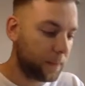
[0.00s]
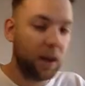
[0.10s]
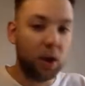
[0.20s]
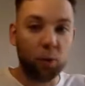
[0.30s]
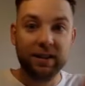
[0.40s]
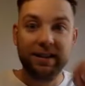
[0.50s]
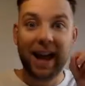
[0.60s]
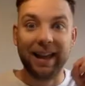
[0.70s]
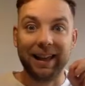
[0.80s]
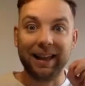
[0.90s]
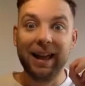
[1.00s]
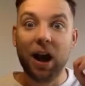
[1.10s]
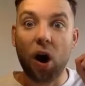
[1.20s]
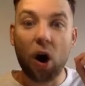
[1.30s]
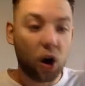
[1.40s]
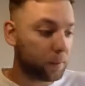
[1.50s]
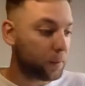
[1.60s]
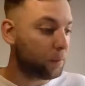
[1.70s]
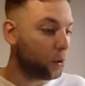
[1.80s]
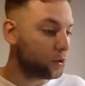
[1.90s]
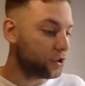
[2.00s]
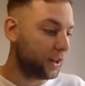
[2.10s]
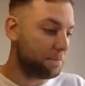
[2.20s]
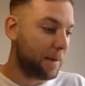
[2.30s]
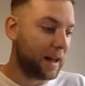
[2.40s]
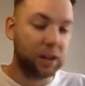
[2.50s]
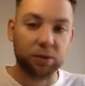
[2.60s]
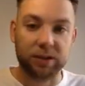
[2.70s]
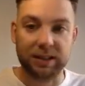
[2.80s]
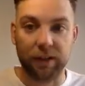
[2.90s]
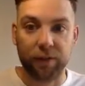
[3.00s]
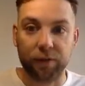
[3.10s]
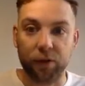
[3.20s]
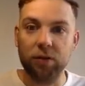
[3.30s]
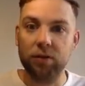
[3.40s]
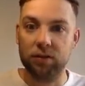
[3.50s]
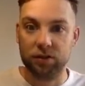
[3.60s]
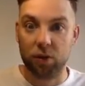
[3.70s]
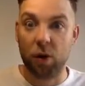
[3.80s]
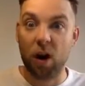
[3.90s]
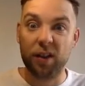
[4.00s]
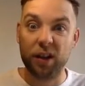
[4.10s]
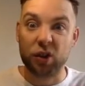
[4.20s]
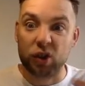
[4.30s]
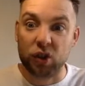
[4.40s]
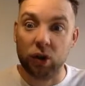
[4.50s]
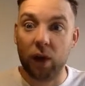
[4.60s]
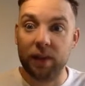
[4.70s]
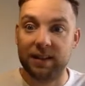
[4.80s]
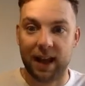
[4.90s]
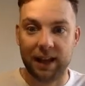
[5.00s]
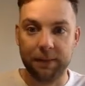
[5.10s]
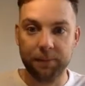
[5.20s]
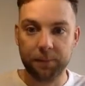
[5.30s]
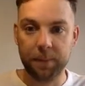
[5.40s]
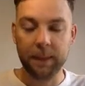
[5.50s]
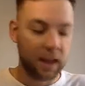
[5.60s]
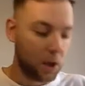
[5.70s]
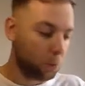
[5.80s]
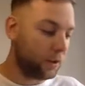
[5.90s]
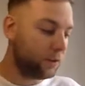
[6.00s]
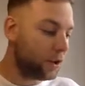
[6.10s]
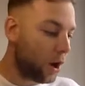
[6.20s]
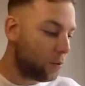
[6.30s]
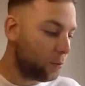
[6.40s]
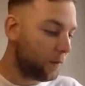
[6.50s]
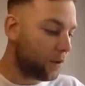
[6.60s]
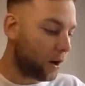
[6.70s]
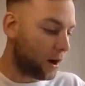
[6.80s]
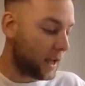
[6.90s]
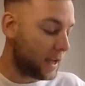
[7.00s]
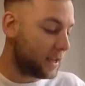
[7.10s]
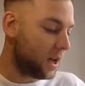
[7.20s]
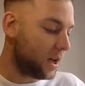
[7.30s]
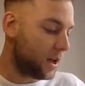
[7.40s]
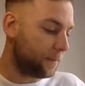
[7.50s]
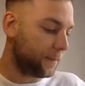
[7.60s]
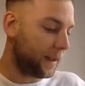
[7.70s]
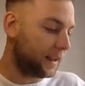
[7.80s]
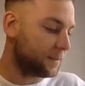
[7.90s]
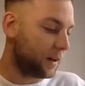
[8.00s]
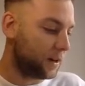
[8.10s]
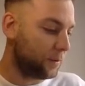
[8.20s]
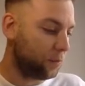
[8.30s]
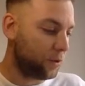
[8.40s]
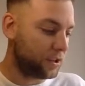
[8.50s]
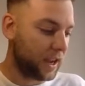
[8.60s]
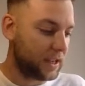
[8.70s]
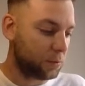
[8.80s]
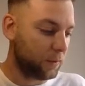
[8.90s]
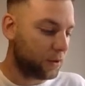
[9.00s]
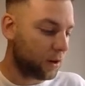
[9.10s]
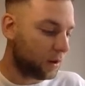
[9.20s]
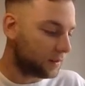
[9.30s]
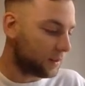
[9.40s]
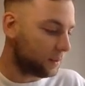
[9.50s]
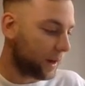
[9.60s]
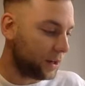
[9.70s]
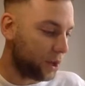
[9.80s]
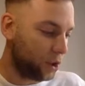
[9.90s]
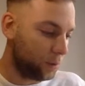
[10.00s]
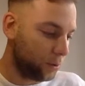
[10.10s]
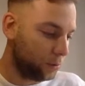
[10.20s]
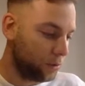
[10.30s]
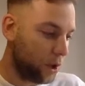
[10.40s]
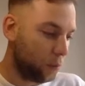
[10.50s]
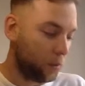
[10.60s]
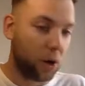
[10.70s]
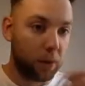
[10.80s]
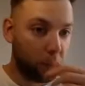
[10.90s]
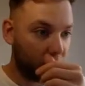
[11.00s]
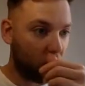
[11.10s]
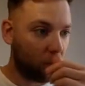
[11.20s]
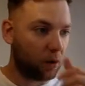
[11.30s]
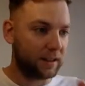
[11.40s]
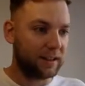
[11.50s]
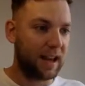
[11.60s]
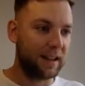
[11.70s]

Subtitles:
We're saying, are the proportion in manuals different? So are they just not the same? We know we've got an experiment, in which case we've got the binomial. We know that we've got 1 in 10.